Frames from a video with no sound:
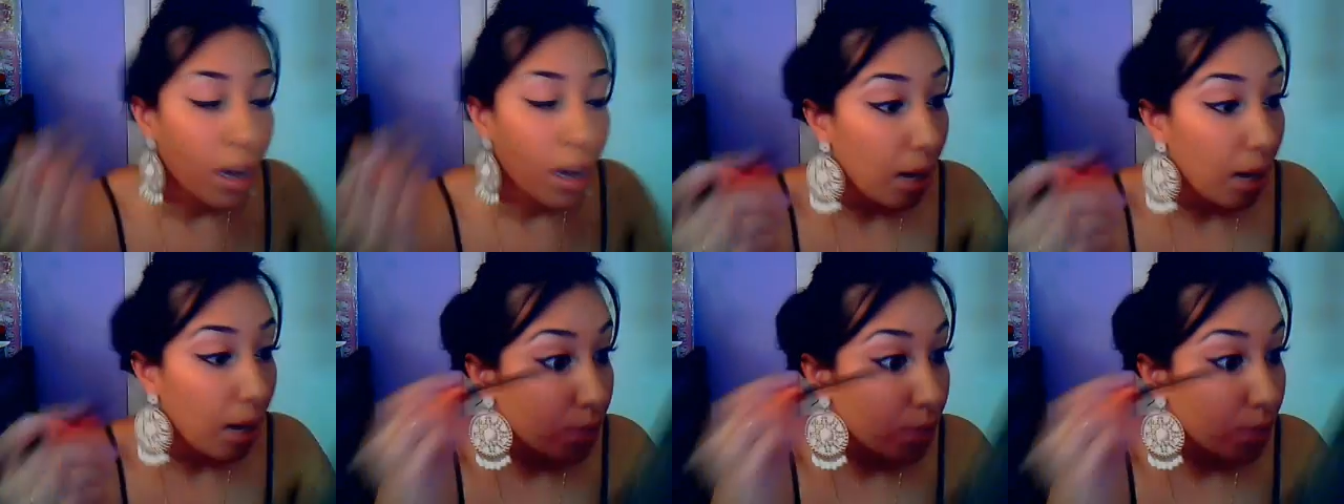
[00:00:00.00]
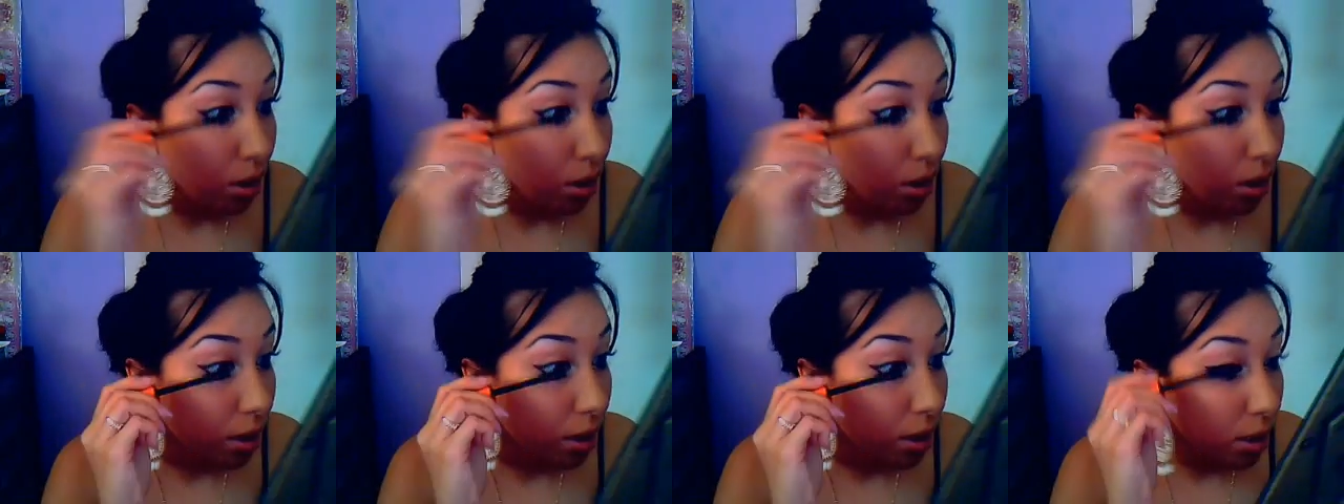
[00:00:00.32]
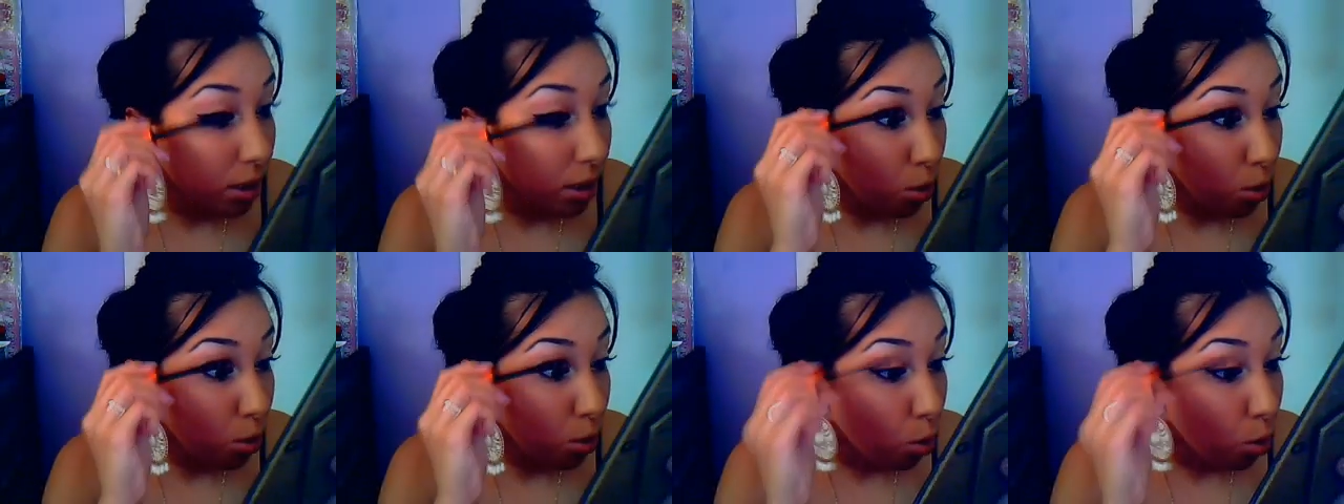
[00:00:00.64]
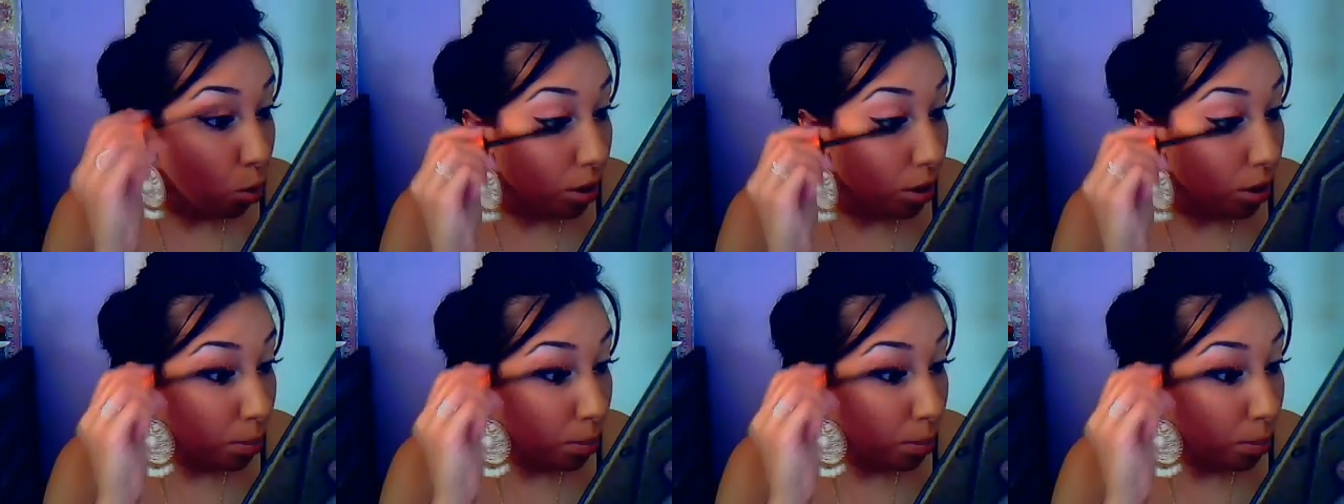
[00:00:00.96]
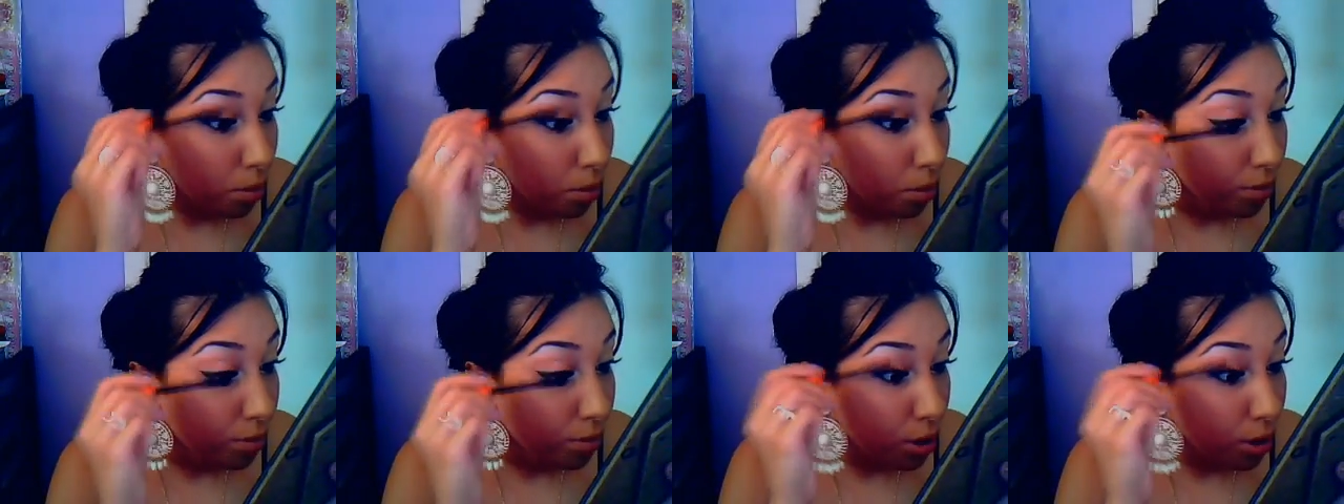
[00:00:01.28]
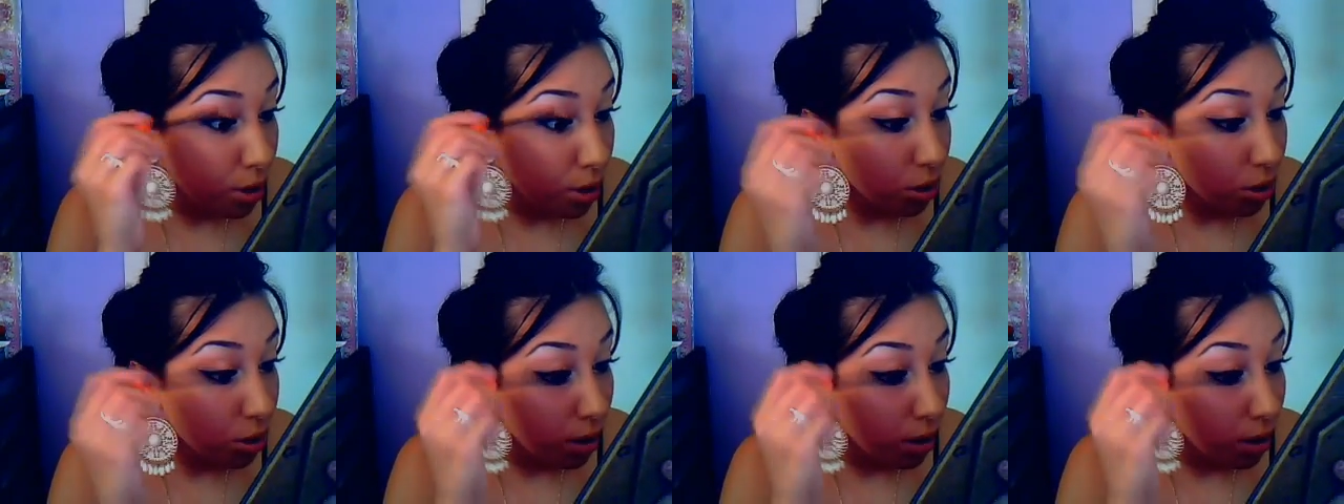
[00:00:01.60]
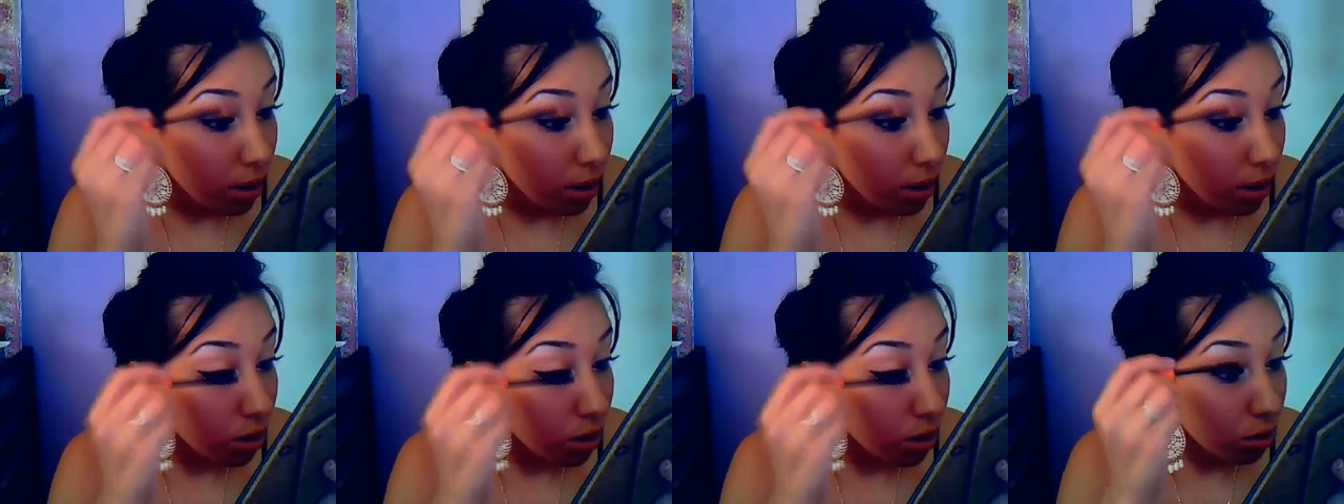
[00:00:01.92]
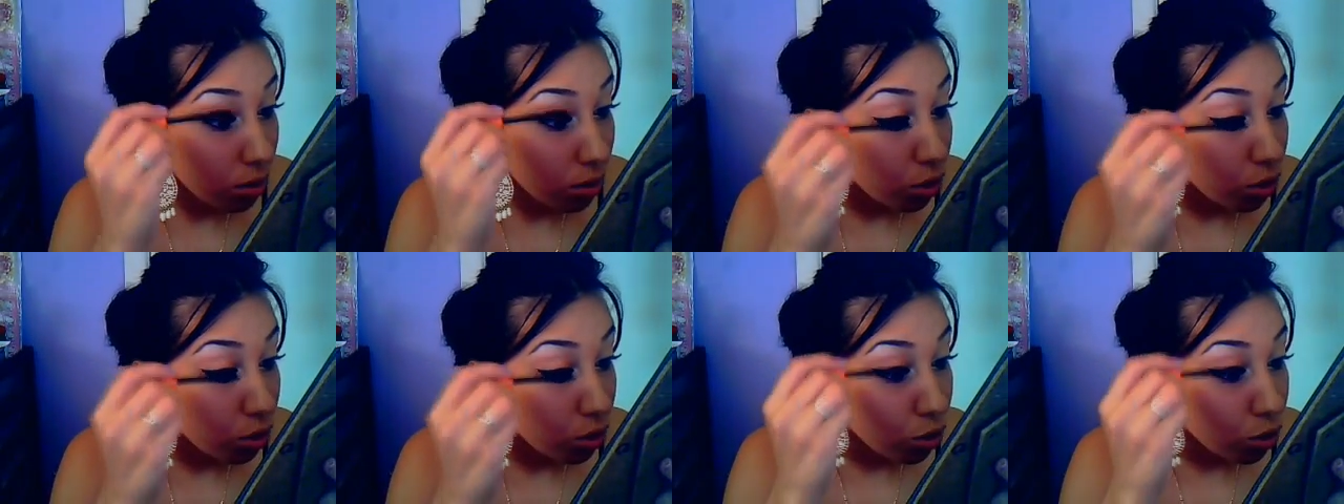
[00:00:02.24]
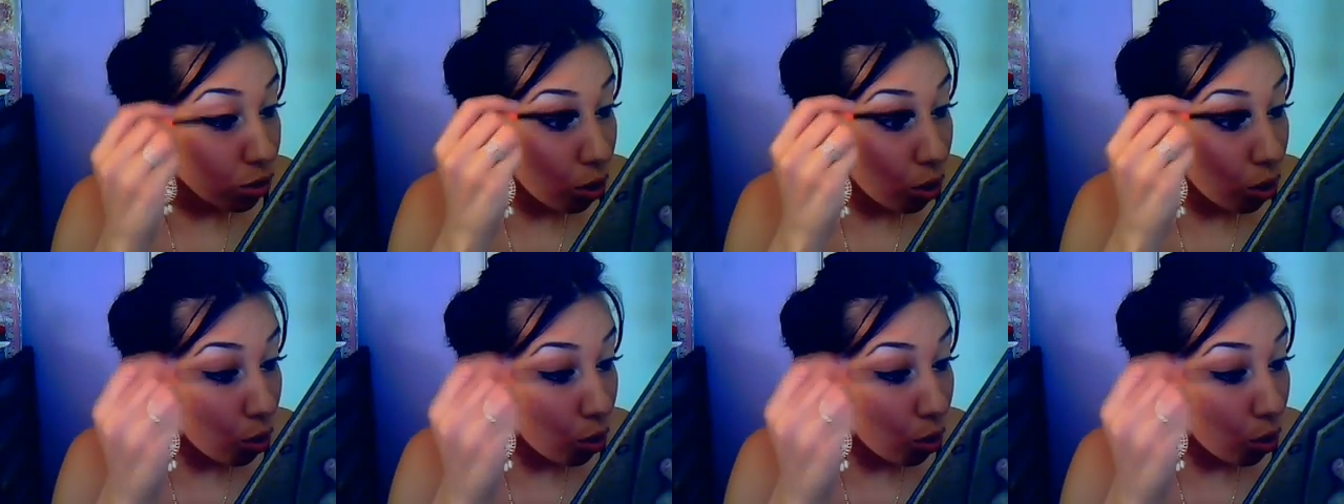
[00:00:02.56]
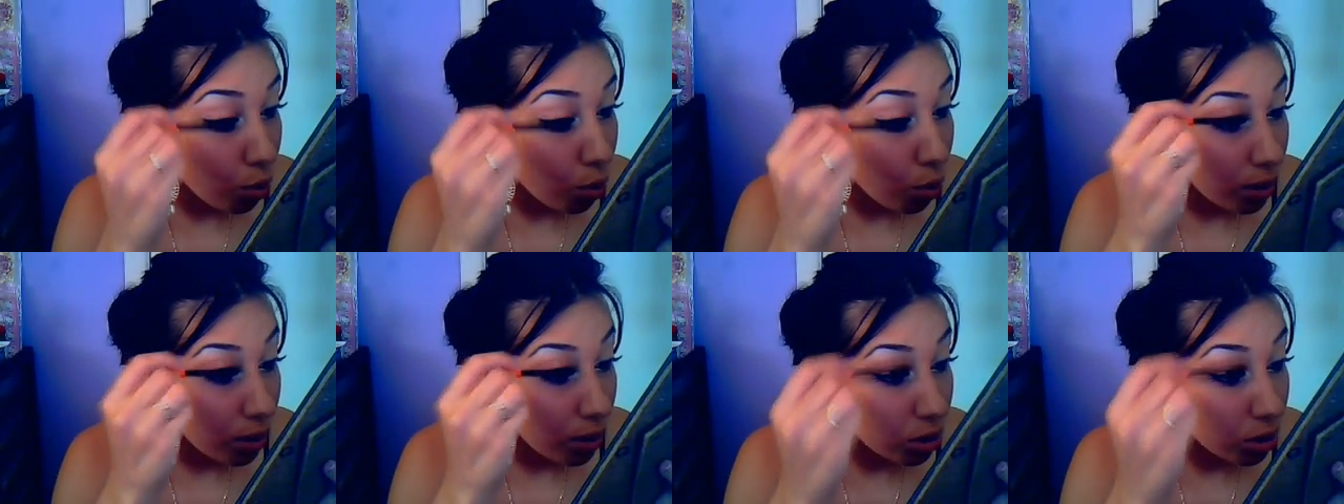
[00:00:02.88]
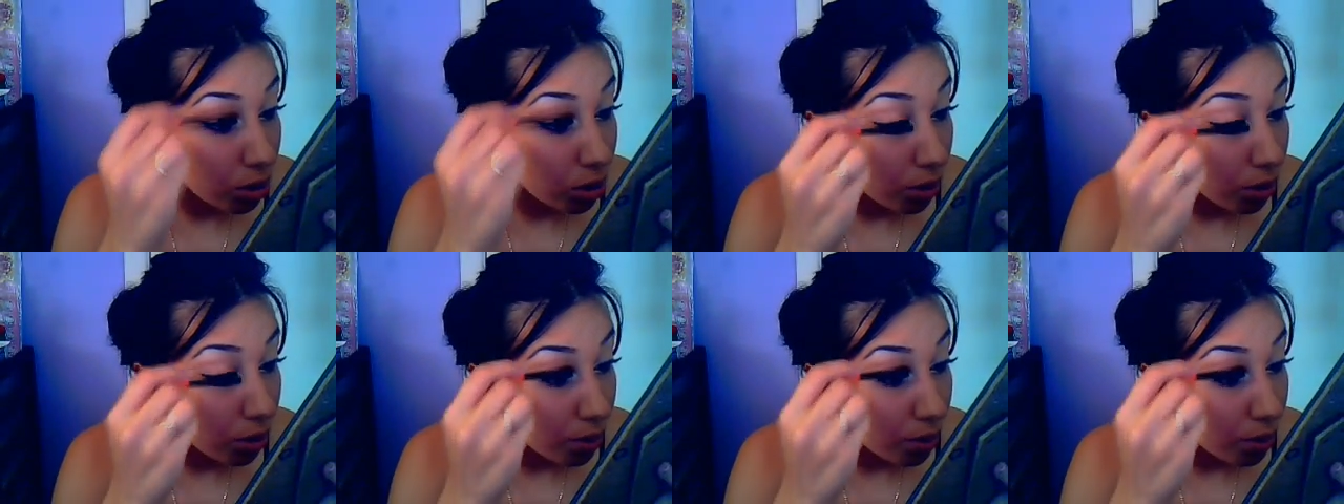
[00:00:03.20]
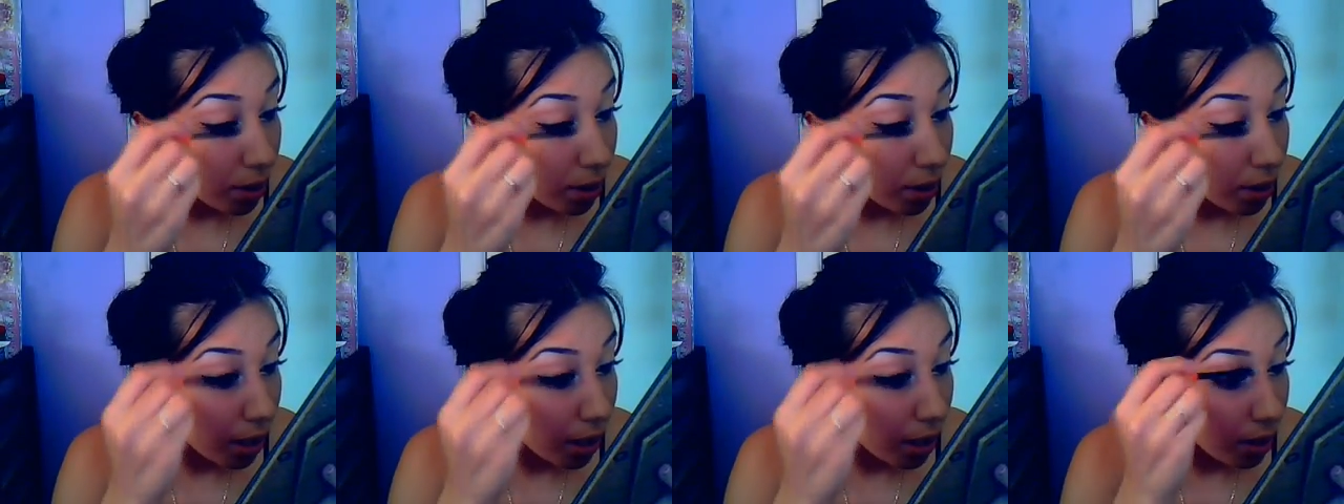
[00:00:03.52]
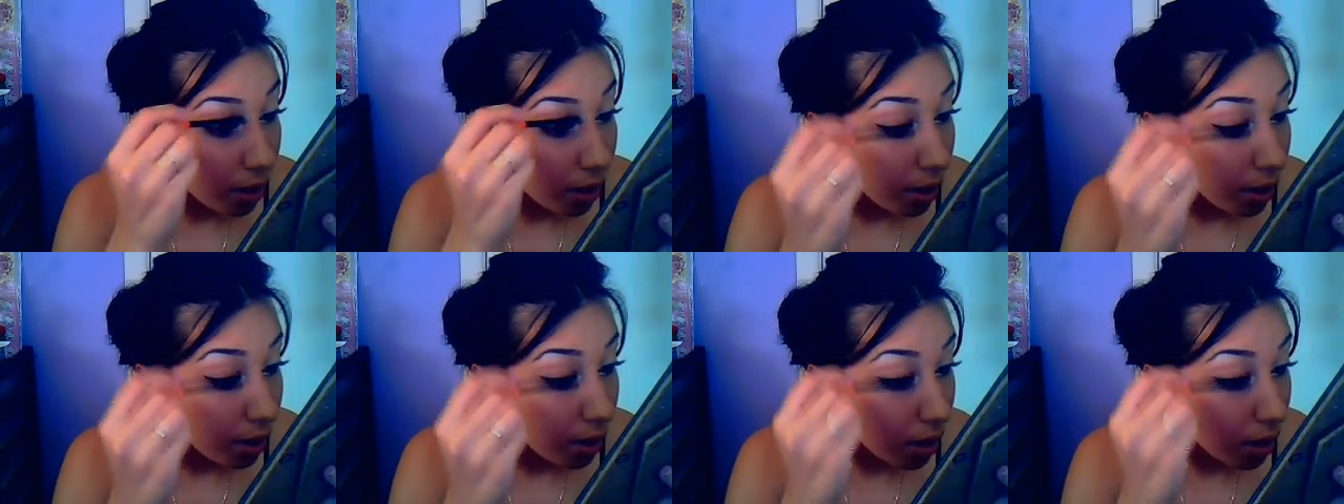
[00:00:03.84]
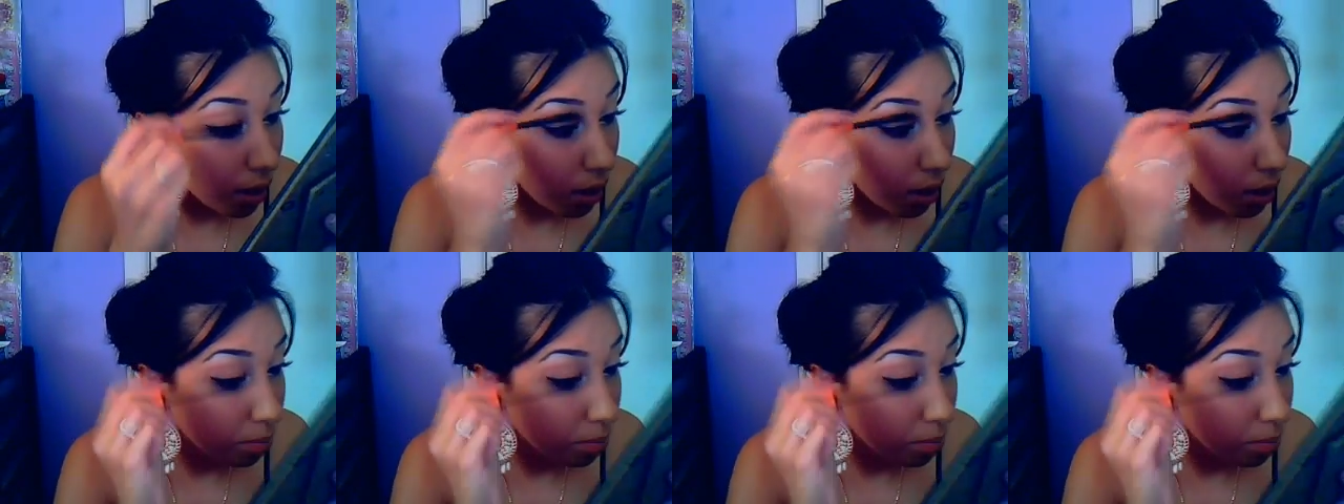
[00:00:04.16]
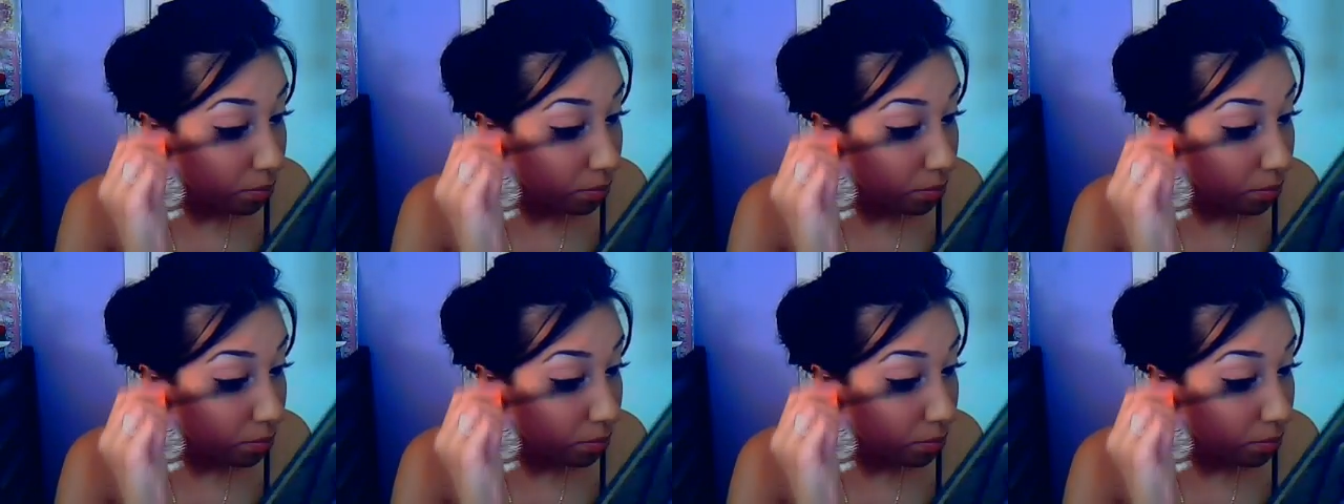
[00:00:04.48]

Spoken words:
I'm telling you guys, the waterproof version is so much different than the